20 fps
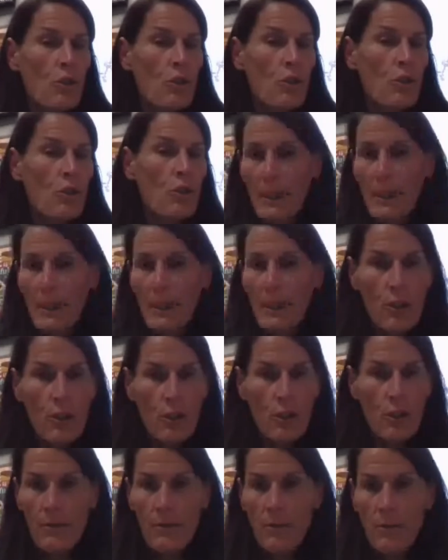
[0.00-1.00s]

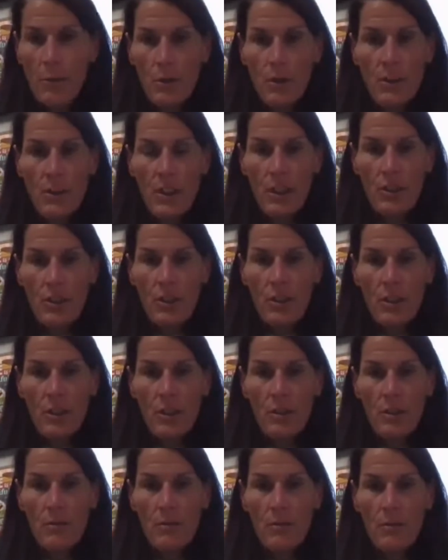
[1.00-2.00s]
application for such
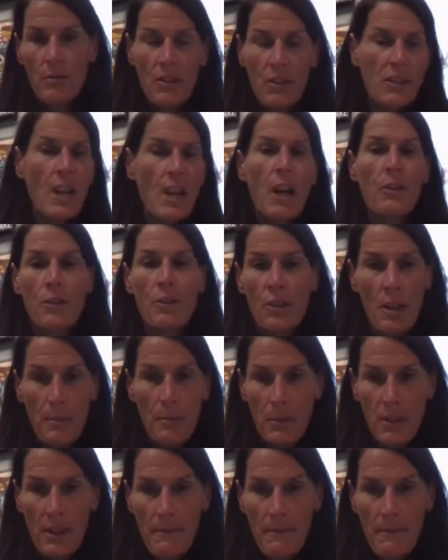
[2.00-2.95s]
scholarships?